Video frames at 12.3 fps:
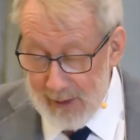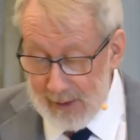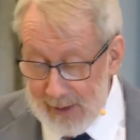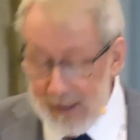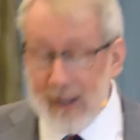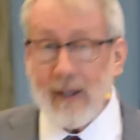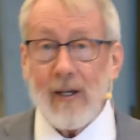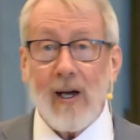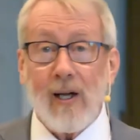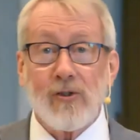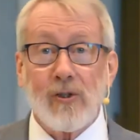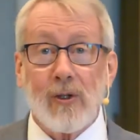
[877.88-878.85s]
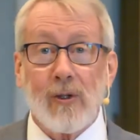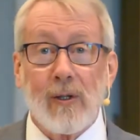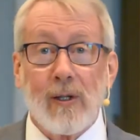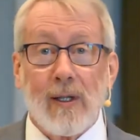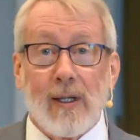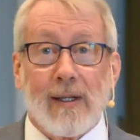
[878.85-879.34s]
The
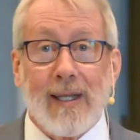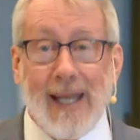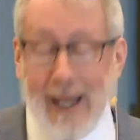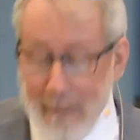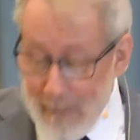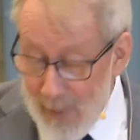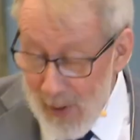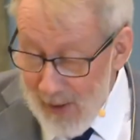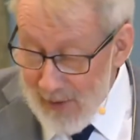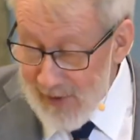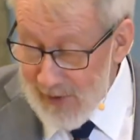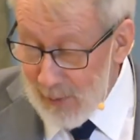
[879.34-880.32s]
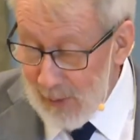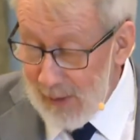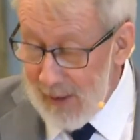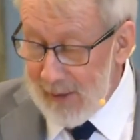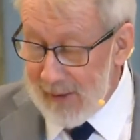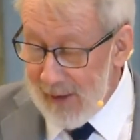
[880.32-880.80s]
illogical, the impossible,
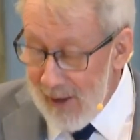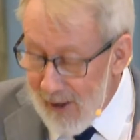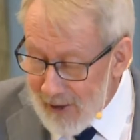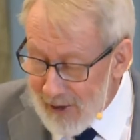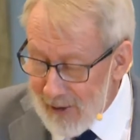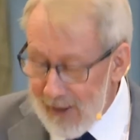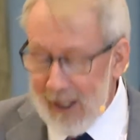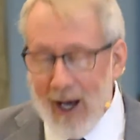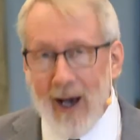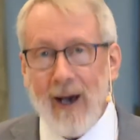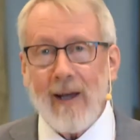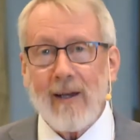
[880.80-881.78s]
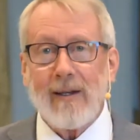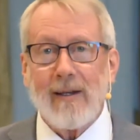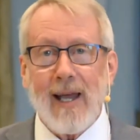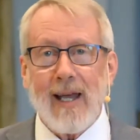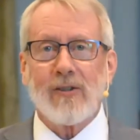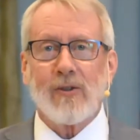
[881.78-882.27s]
the utterly
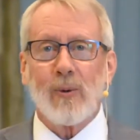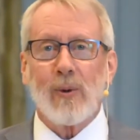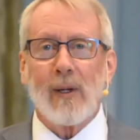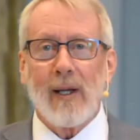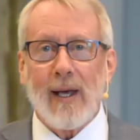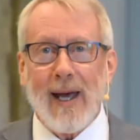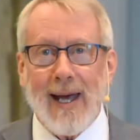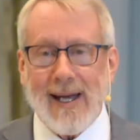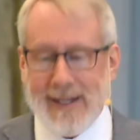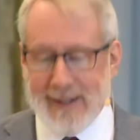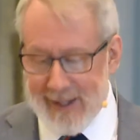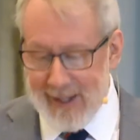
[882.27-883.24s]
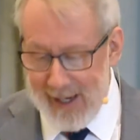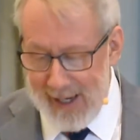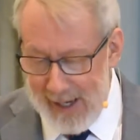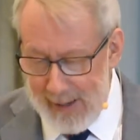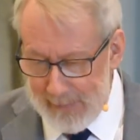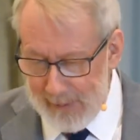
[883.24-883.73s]
unnatural has
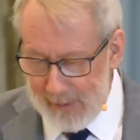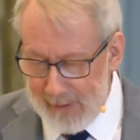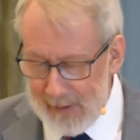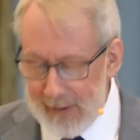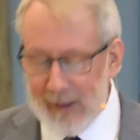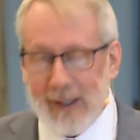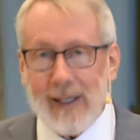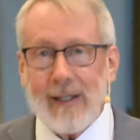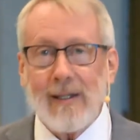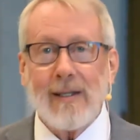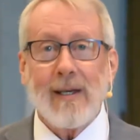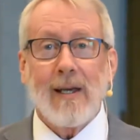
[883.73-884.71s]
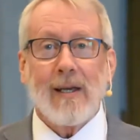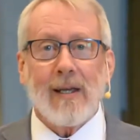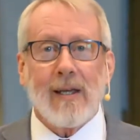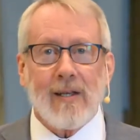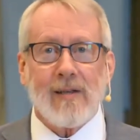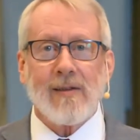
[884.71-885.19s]
happened. He
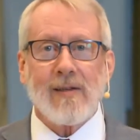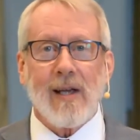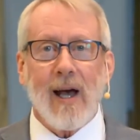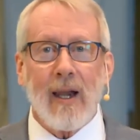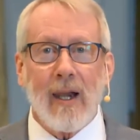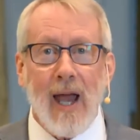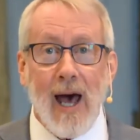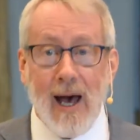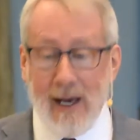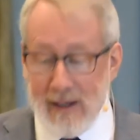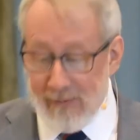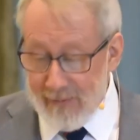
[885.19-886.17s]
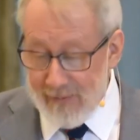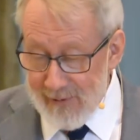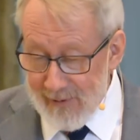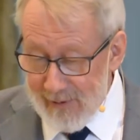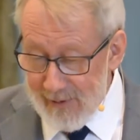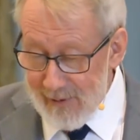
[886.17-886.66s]
is alive.
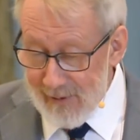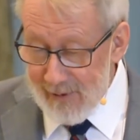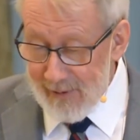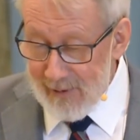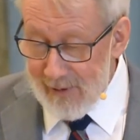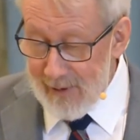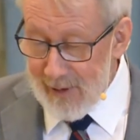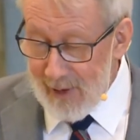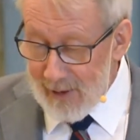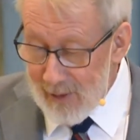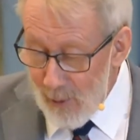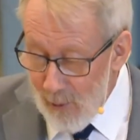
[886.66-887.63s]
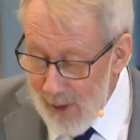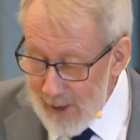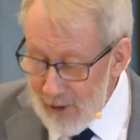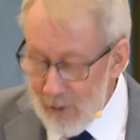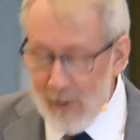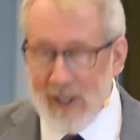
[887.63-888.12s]
The
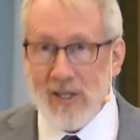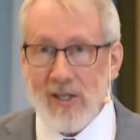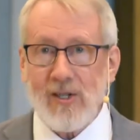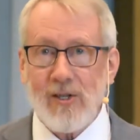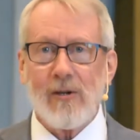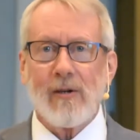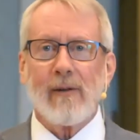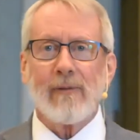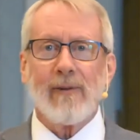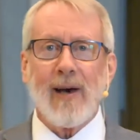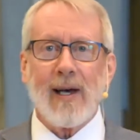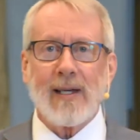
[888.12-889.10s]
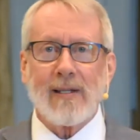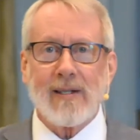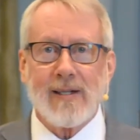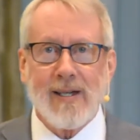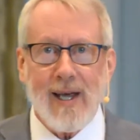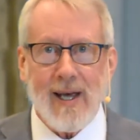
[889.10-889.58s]
one who was
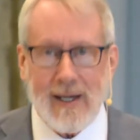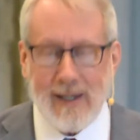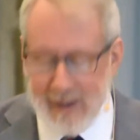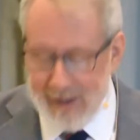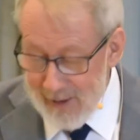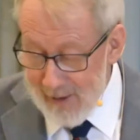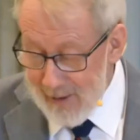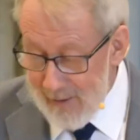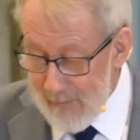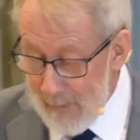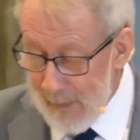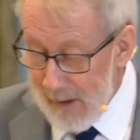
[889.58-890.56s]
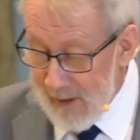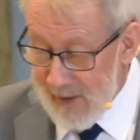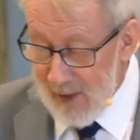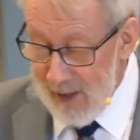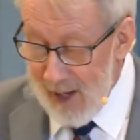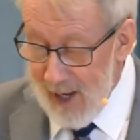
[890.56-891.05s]
certified dead is
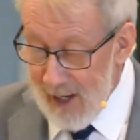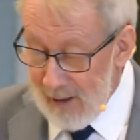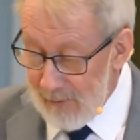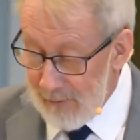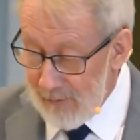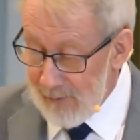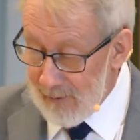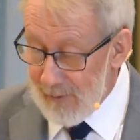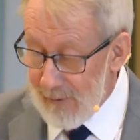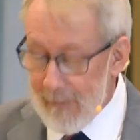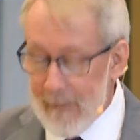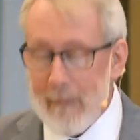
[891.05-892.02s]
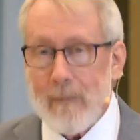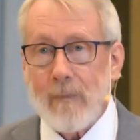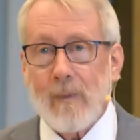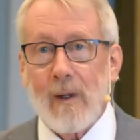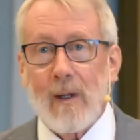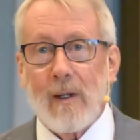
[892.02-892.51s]
alive.
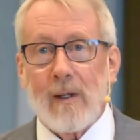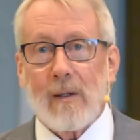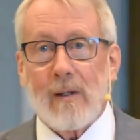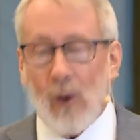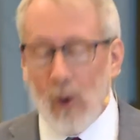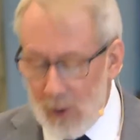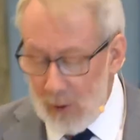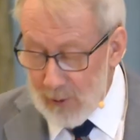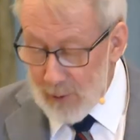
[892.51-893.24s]
The old